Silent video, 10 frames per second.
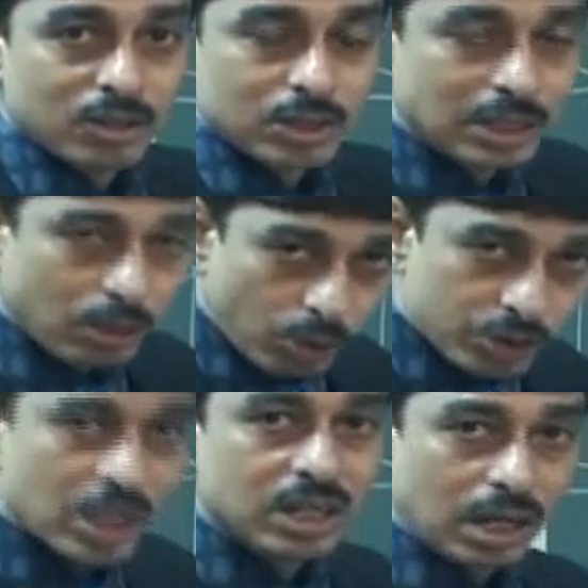So in the
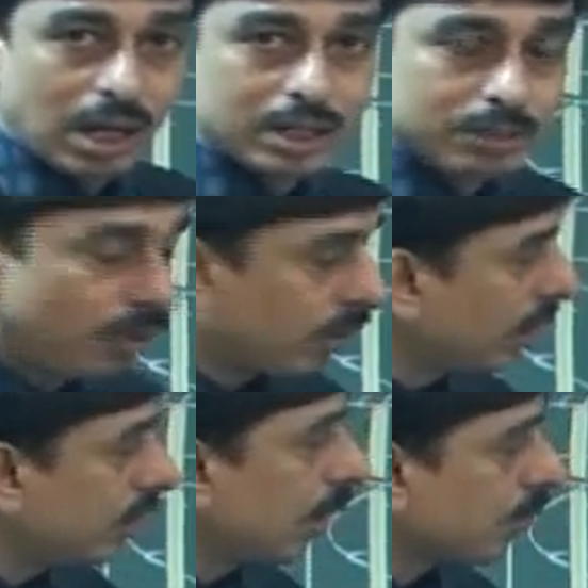question class for
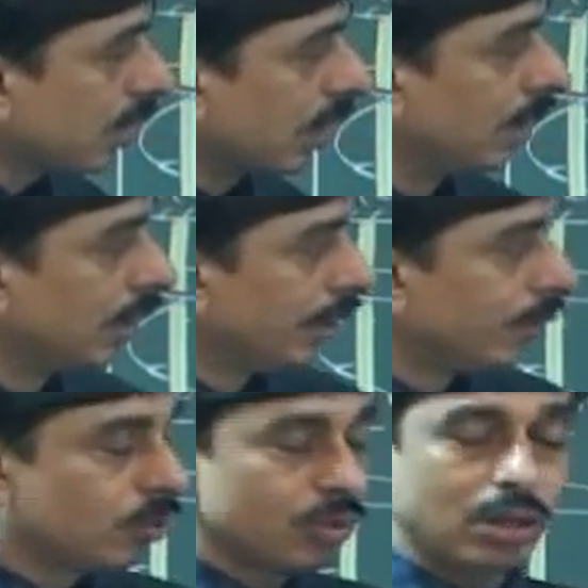this chapter,
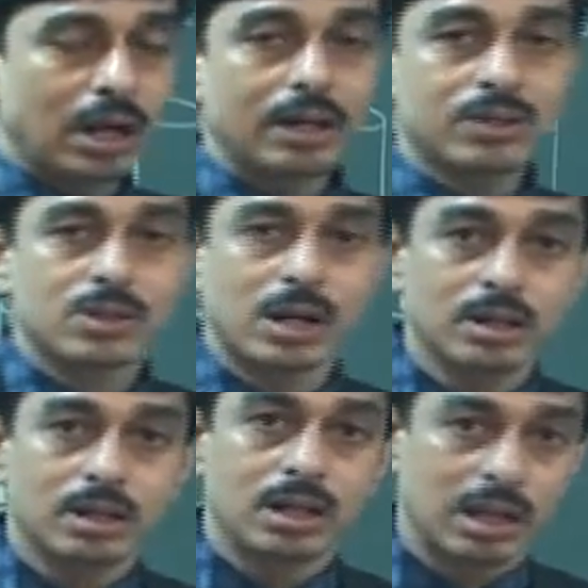you should
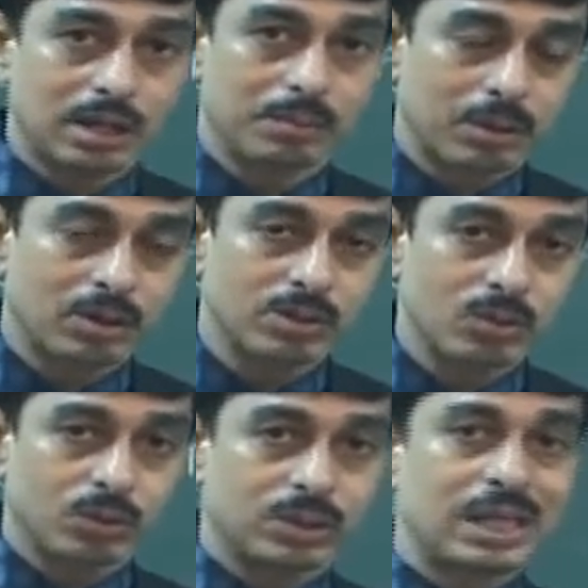understand clearly, because you
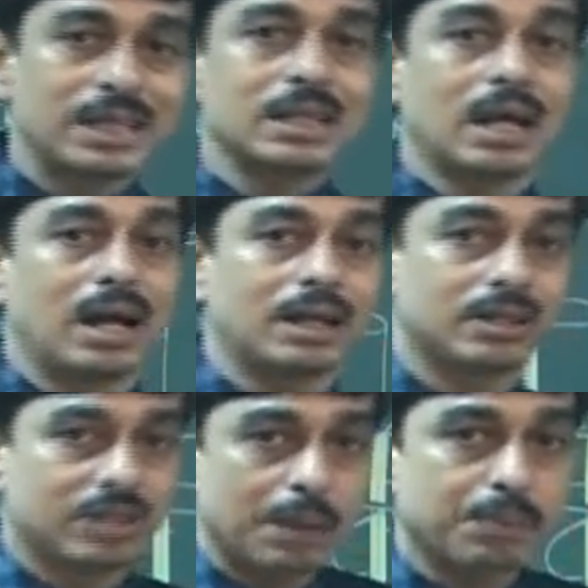know these are
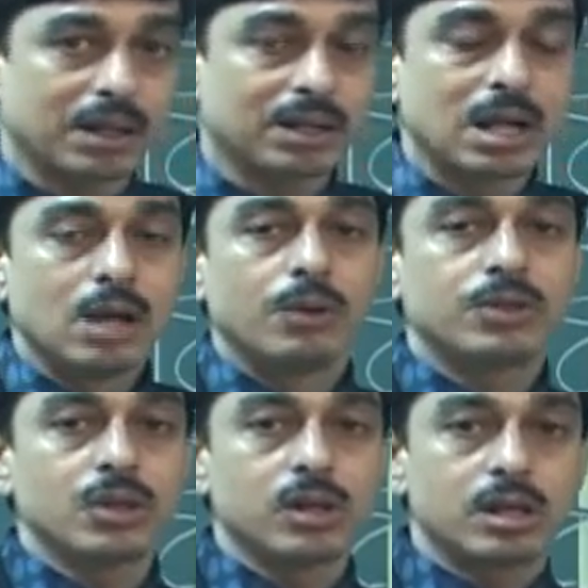the chapter
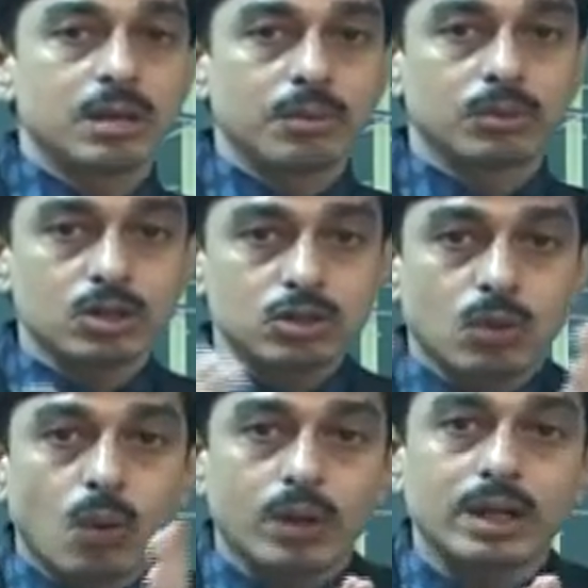which will give you the
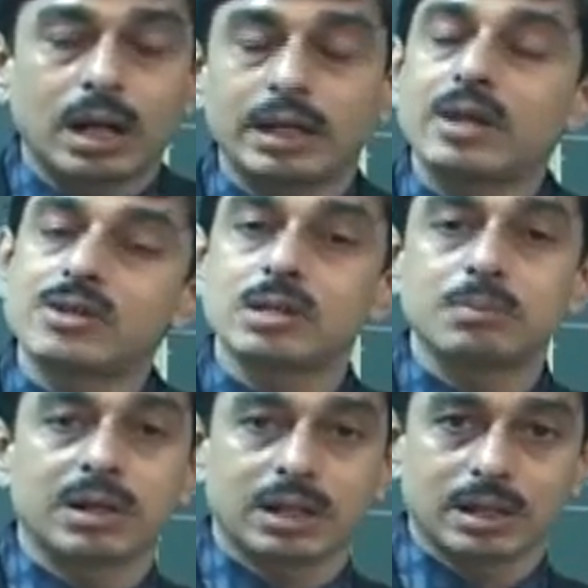score in IIT and
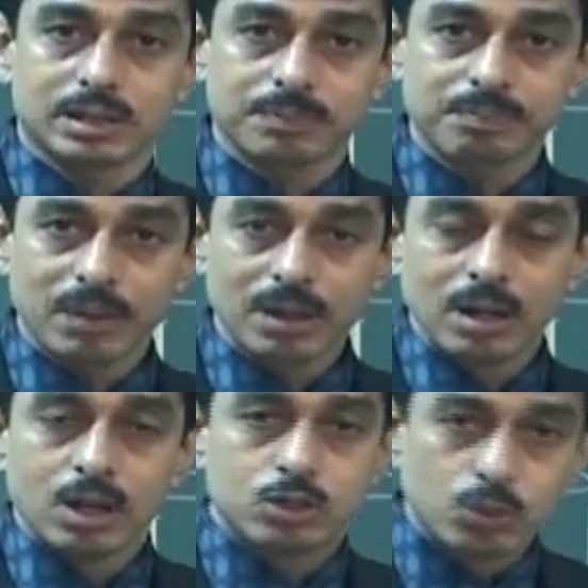medicals.
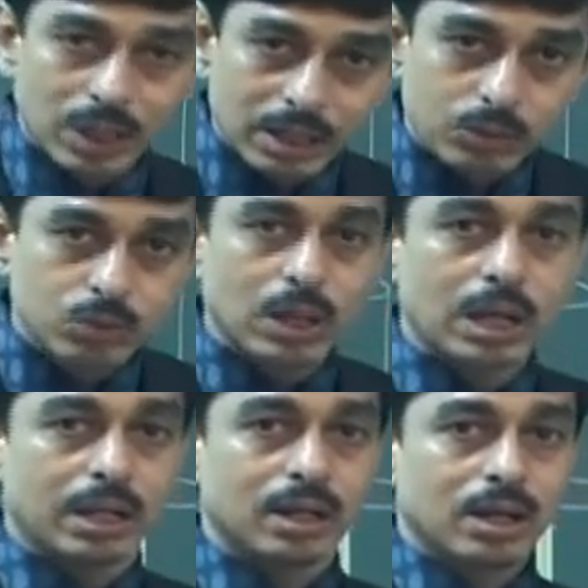Students
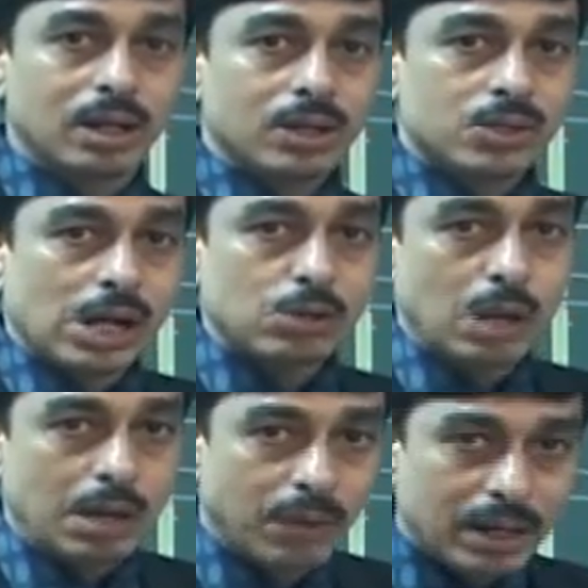usually try
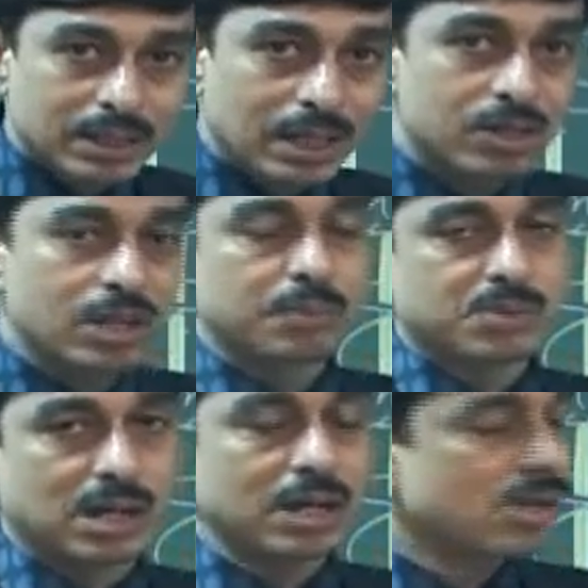to avoid such
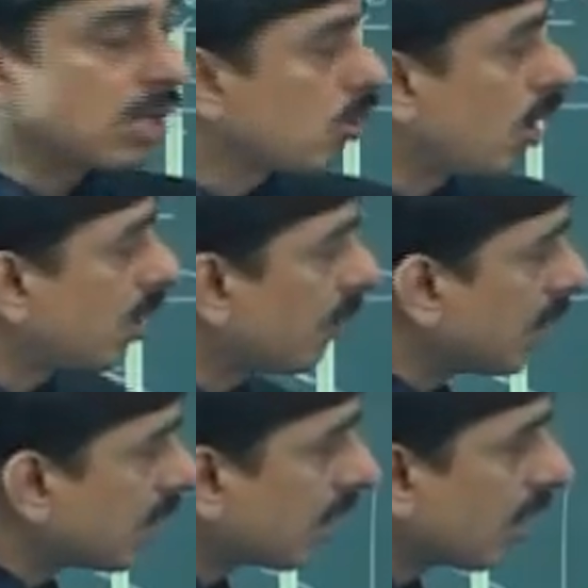chapter and try to
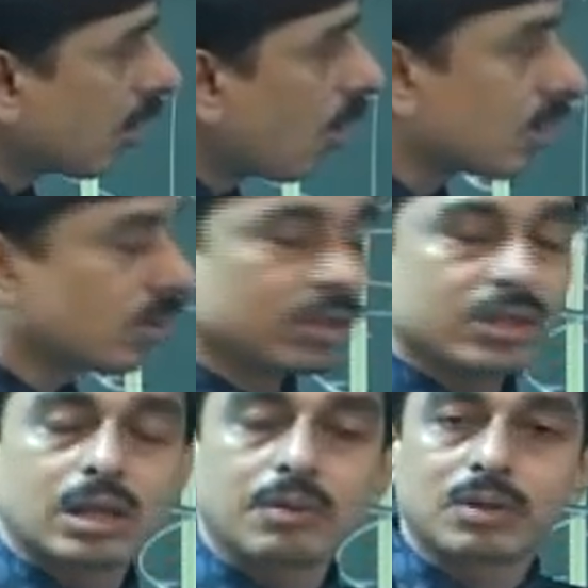ratify certain laws on
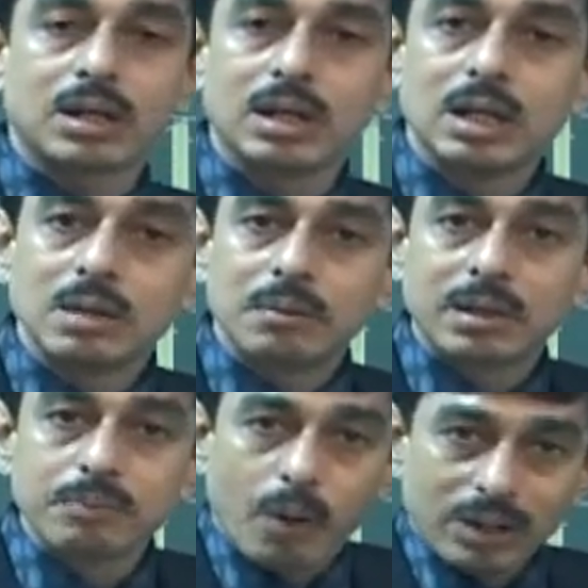this chapter, but
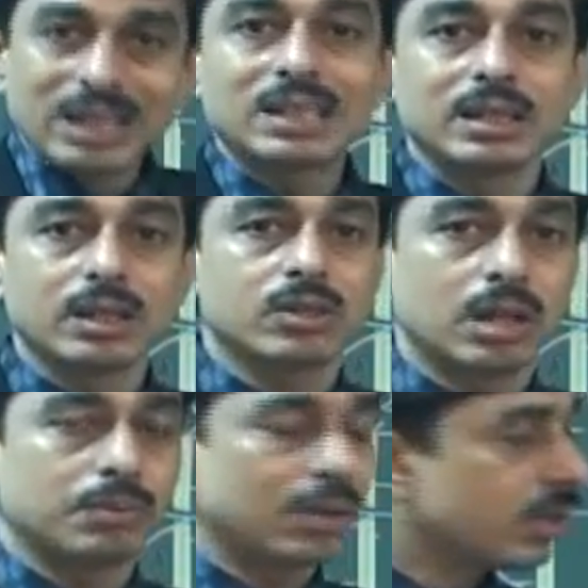importance in this
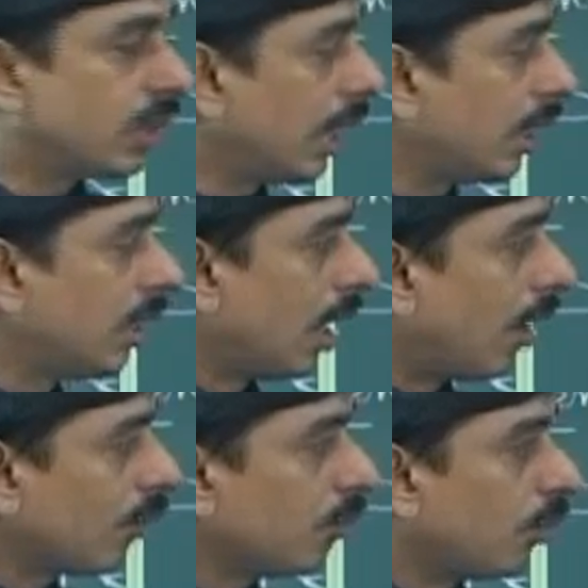chapter is that
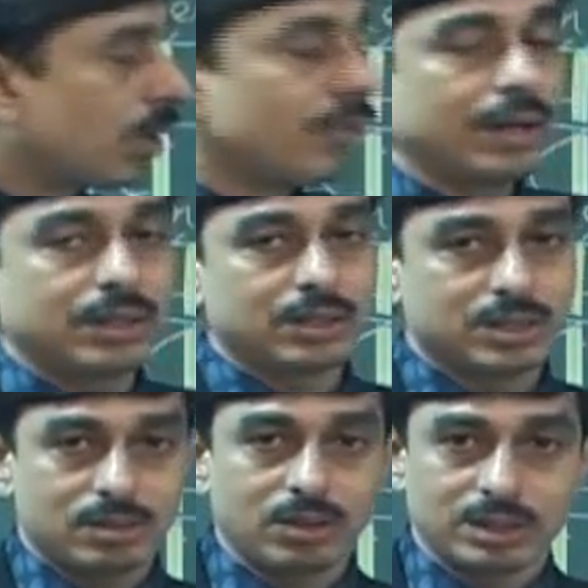how do you modify
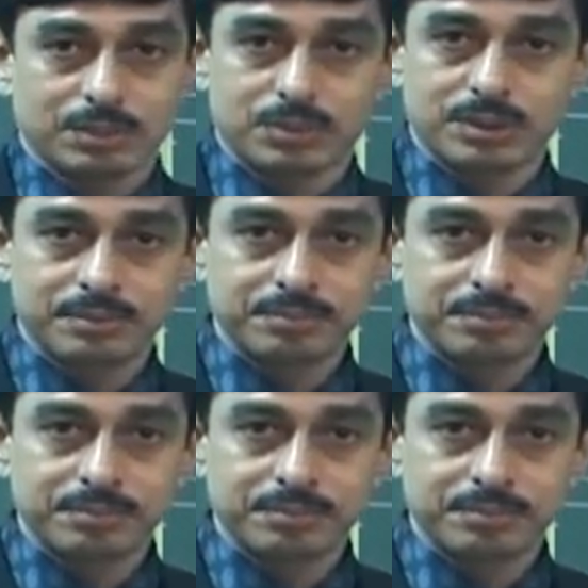this concept.